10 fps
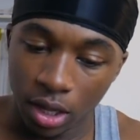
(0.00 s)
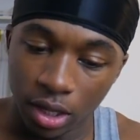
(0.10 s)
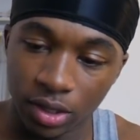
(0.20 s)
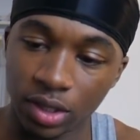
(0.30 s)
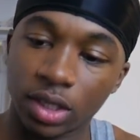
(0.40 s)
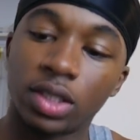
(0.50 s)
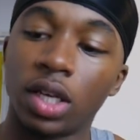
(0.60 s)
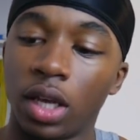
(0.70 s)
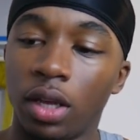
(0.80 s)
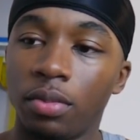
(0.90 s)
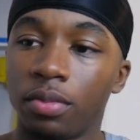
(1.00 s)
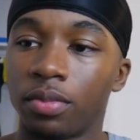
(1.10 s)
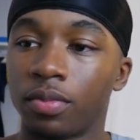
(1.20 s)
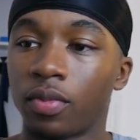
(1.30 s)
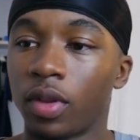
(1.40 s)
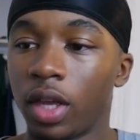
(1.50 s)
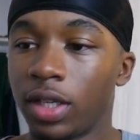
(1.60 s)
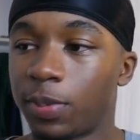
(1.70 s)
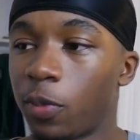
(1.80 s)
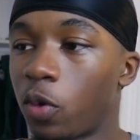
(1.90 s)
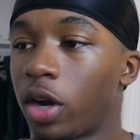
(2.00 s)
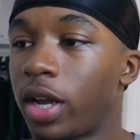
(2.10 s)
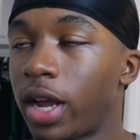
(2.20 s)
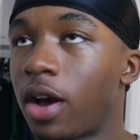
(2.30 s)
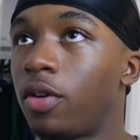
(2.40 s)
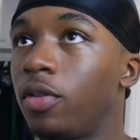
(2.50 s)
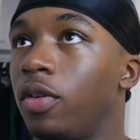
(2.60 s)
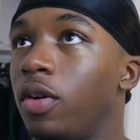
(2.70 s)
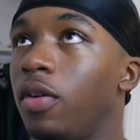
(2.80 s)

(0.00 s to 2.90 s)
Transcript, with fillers: He's 16. He's been working out